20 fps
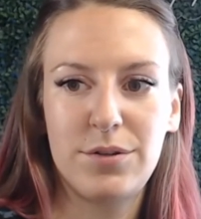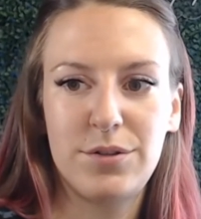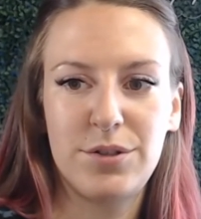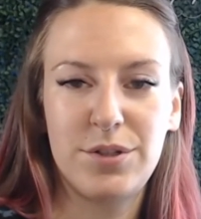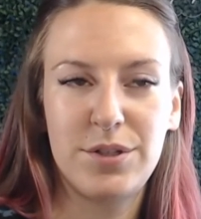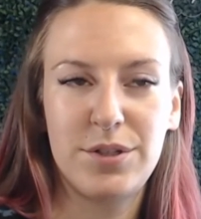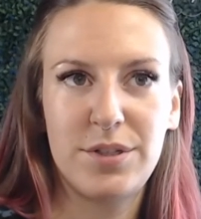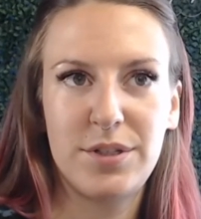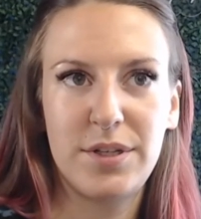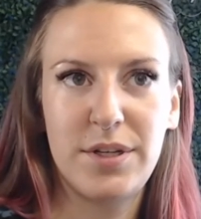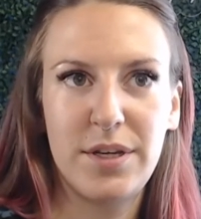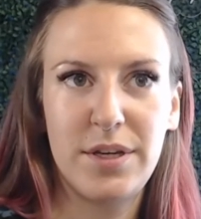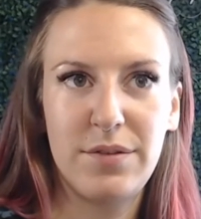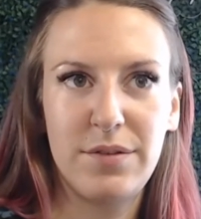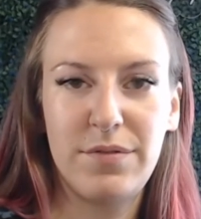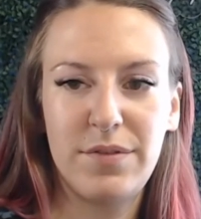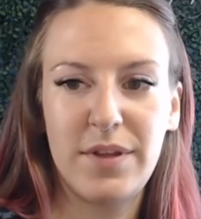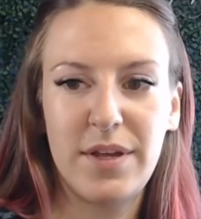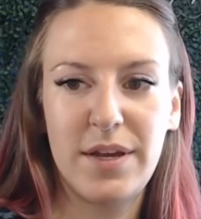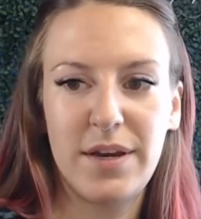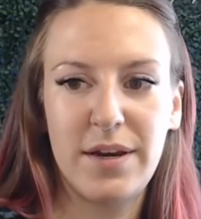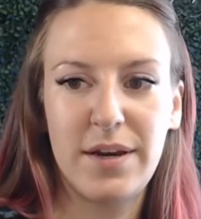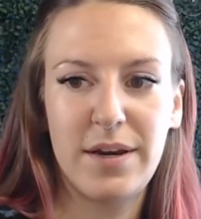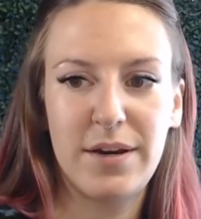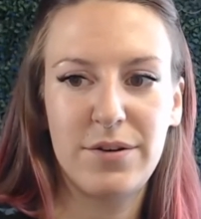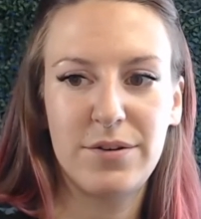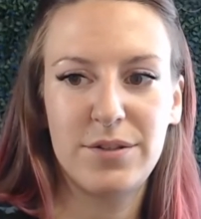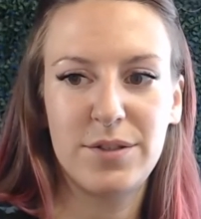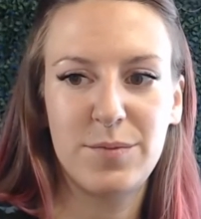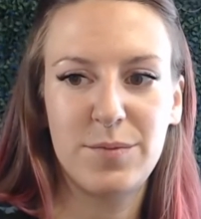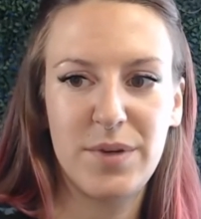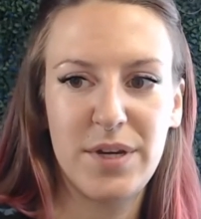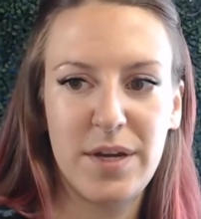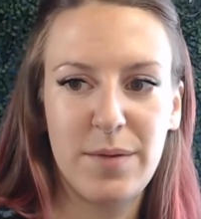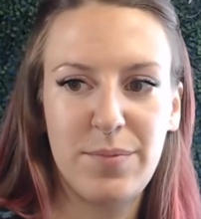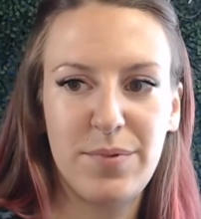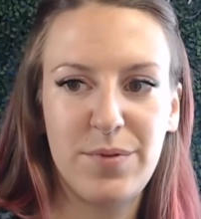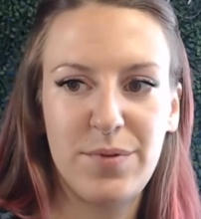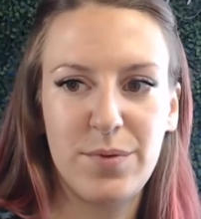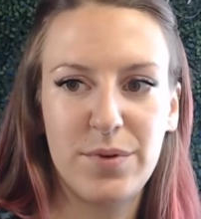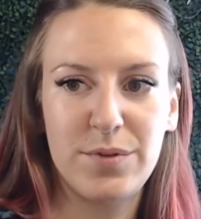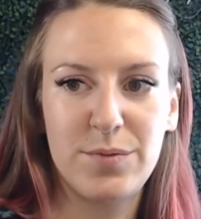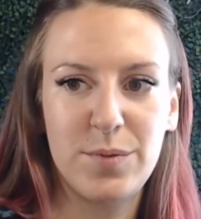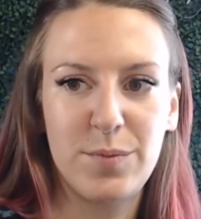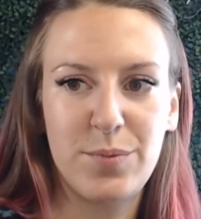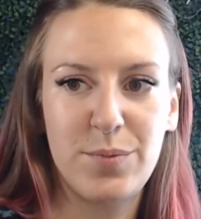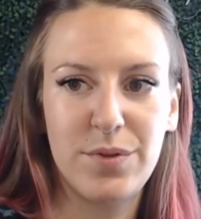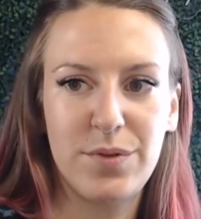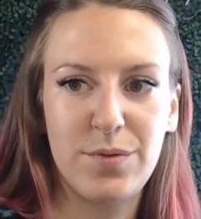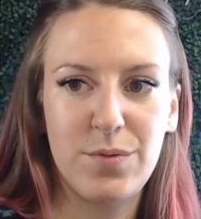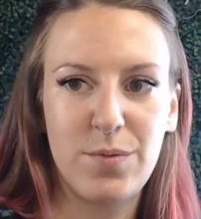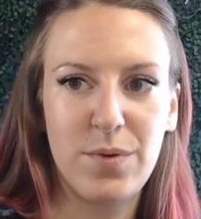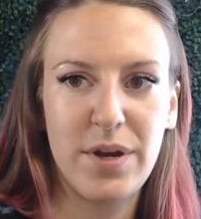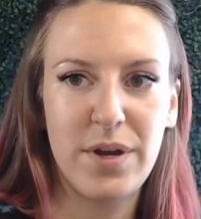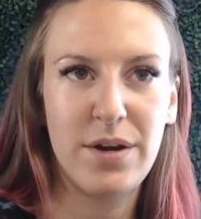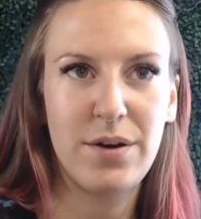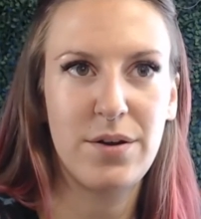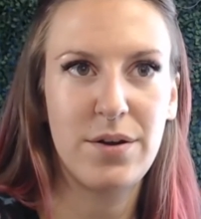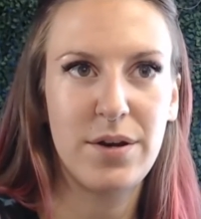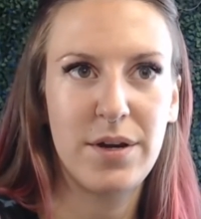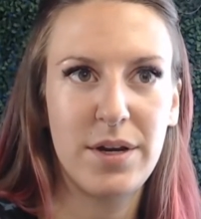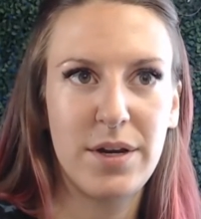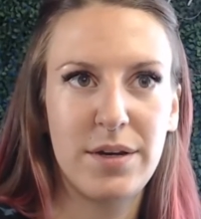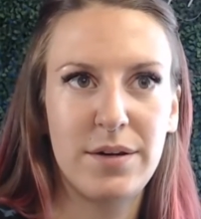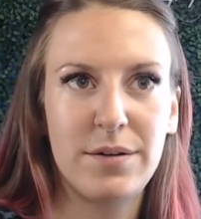just to give that hair some depth once we put the white on it.